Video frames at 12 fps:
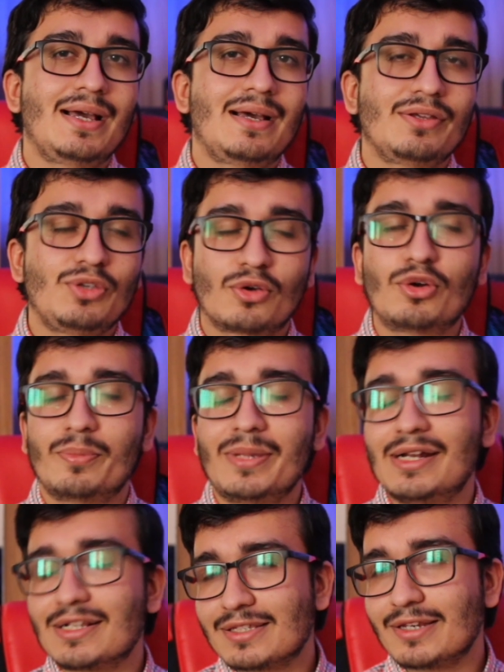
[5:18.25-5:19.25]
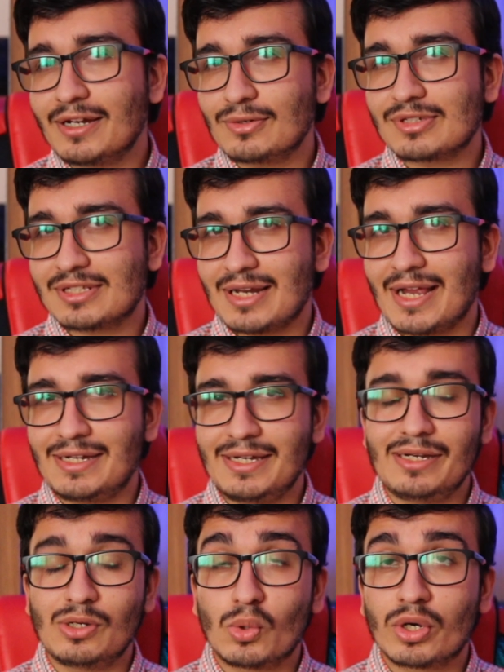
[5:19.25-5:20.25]
you're going to be listening to
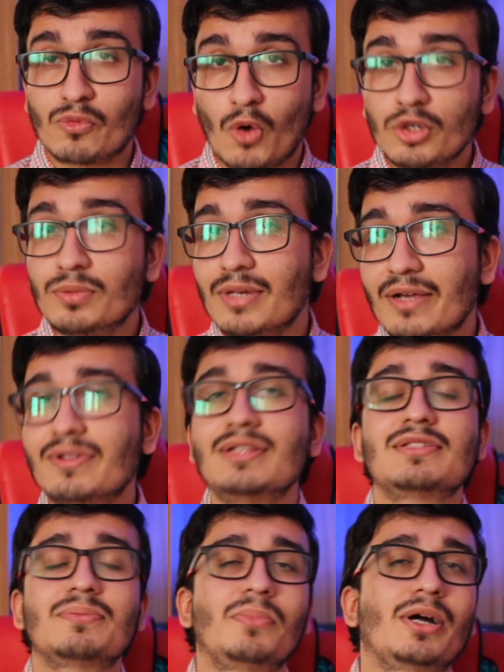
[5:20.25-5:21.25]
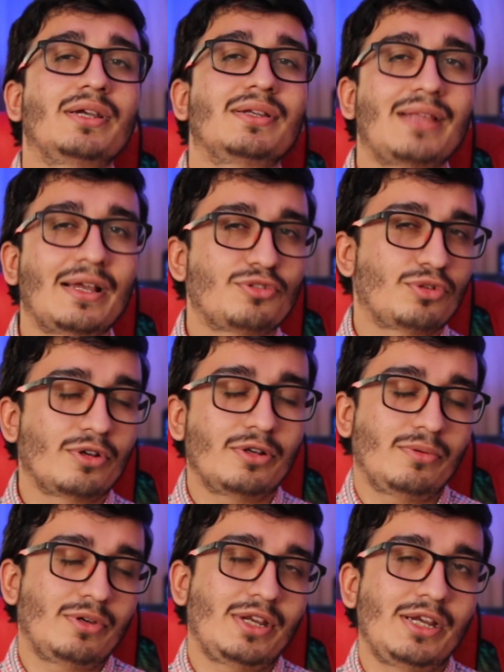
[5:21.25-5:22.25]
slightly lower volume levels, but that
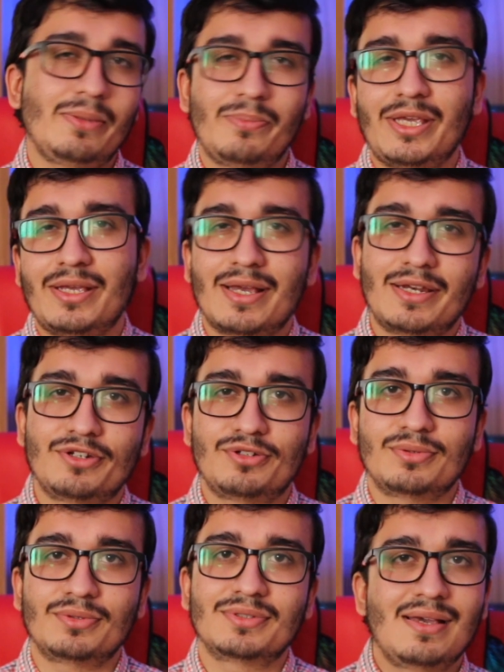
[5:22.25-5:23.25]
shouldn't really be an issue.